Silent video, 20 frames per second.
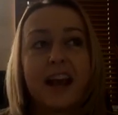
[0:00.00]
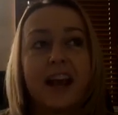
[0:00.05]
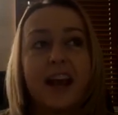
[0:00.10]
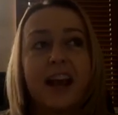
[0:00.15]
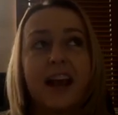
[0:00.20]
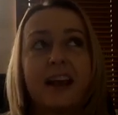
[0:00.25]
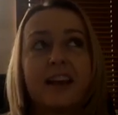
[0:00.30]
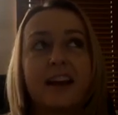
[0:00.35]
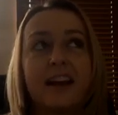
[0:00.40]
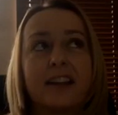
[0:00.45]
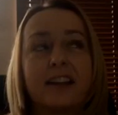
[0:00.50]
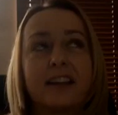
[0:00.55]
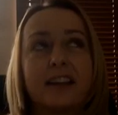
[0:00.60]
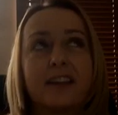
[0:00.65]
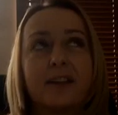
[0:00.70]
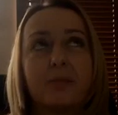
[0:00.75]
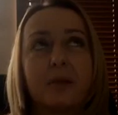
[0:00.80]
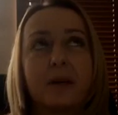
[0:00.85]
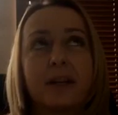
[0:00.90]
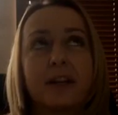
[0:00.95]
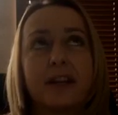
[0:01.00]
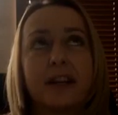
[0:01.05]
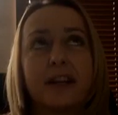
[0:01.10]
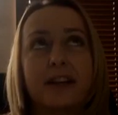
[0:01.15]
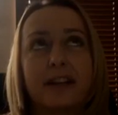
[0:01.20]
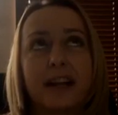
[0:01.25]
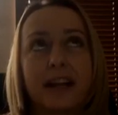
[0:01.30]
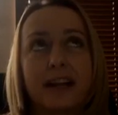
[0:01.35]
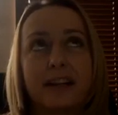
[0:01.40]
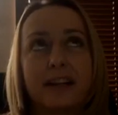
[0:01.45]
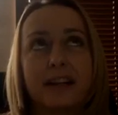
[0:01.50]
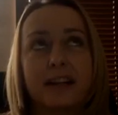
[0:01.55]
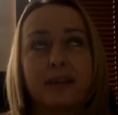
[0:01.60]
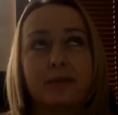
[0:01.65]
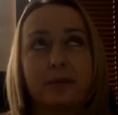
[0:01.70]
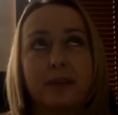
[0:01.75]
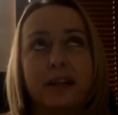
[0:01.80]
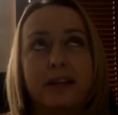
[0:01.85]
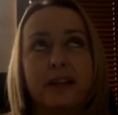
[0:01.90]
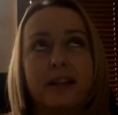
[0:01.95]
And I think with like daily
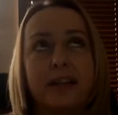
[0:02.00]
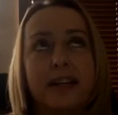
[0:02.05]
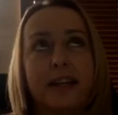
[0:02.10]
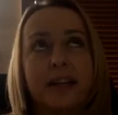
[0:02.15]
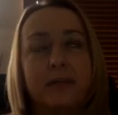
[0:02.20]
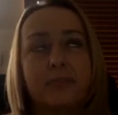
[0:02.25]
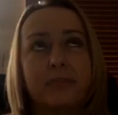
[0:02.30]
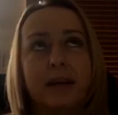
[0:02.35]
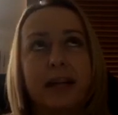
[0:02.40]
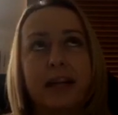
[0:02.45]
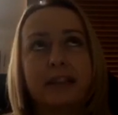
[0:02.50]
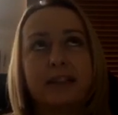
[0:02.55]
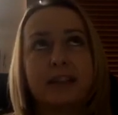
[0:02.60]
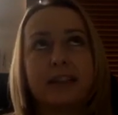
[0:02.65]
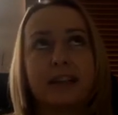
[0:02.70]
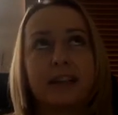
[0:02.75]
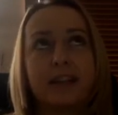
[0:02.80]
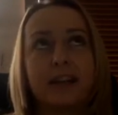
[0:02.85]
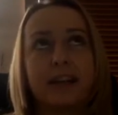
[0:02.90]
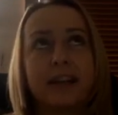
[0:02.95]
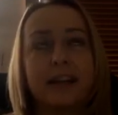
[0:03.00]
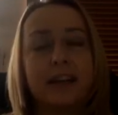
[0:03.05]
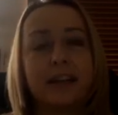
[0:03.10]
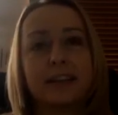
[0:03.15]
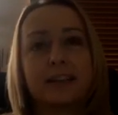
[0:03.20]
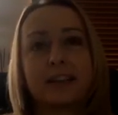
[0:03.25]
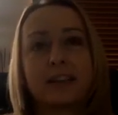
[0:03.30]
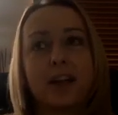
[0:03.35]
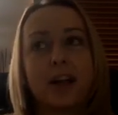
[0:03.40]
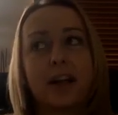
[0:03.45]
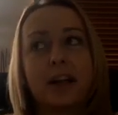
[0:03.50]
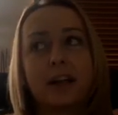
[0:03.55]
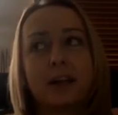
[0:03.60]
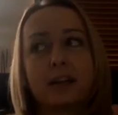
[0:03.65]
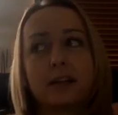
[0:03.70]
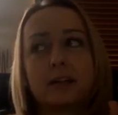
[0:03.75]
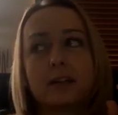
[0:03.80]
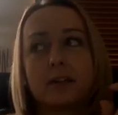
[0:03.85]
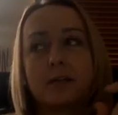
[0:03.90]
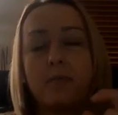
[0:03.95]
and weekly, it makes it like it's like
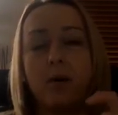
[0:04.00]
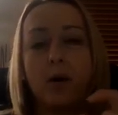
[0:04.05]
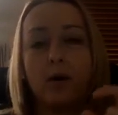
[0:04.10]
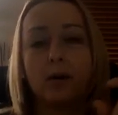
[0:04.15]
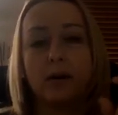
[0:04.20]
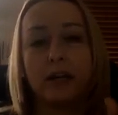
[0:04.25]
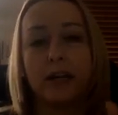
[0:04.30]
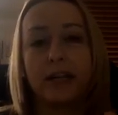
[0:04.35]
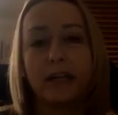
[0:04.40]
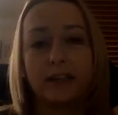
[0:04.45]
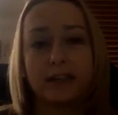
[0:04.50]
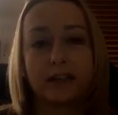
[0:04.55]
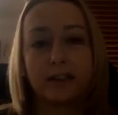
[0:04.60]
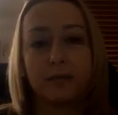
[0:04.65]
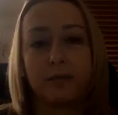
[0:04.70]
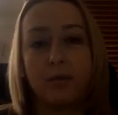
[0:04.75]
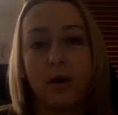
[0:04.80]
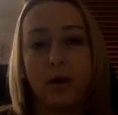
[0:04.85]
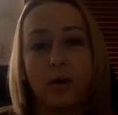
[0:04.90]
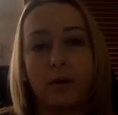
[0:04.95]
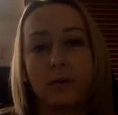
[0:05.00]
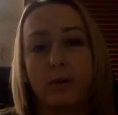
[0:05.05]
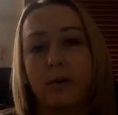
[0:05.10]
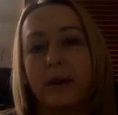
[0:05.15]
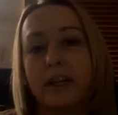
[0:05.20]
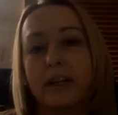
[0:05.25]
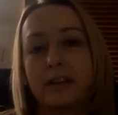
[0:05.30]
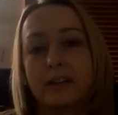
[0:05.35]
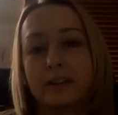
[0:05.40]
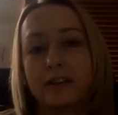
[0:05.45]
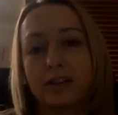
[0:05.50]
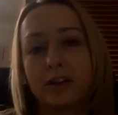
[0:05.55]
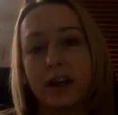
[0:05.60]
small hits, small wins,